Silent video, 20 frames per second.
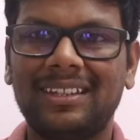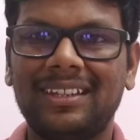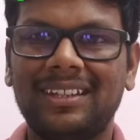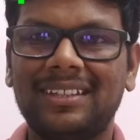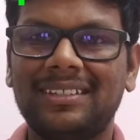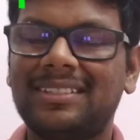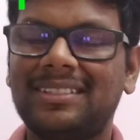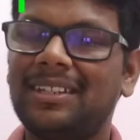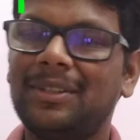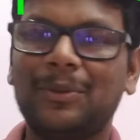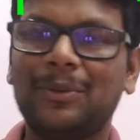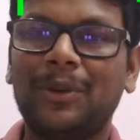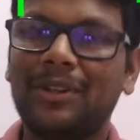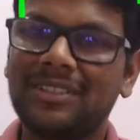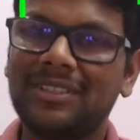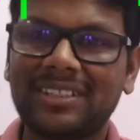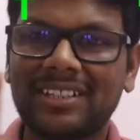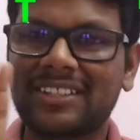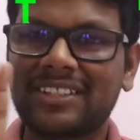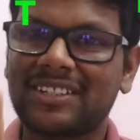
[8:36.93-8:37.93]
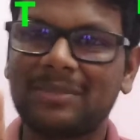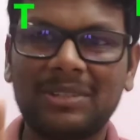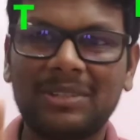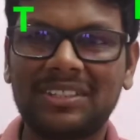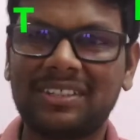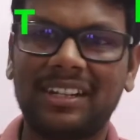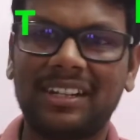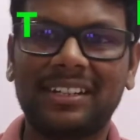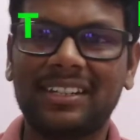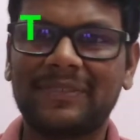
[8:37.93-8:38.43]
See, once customer is
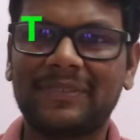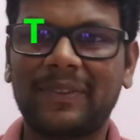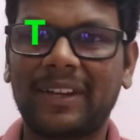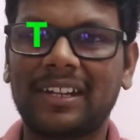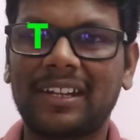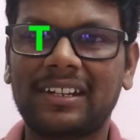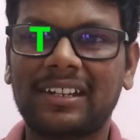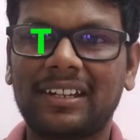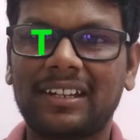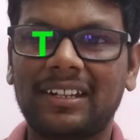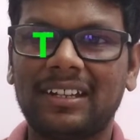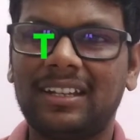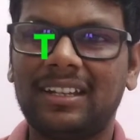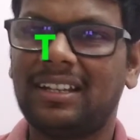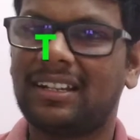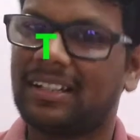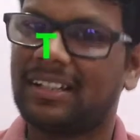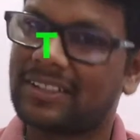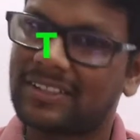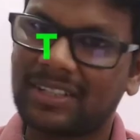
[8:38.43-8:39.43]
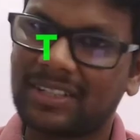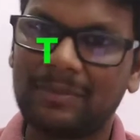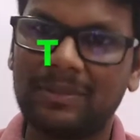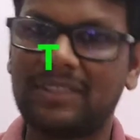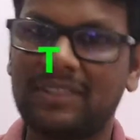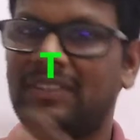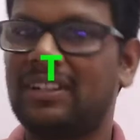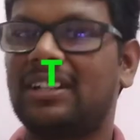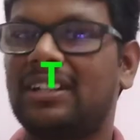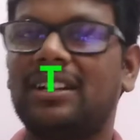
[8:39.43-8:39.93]
satisfied, customer
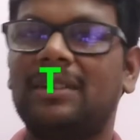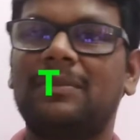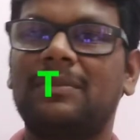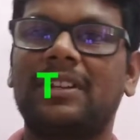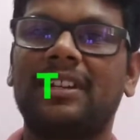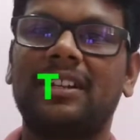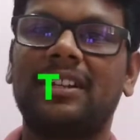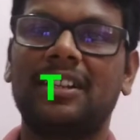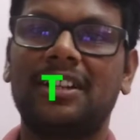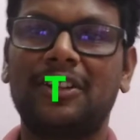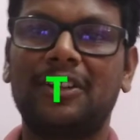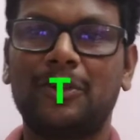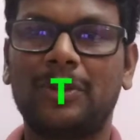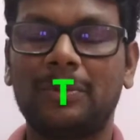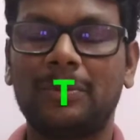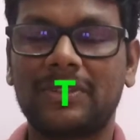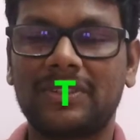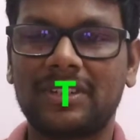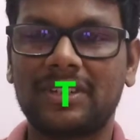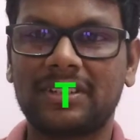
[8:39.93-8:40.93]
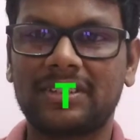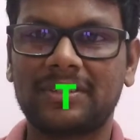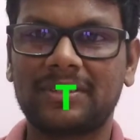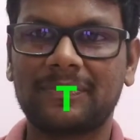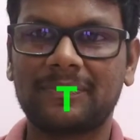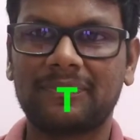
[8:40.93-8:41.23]
will come regularly to the business.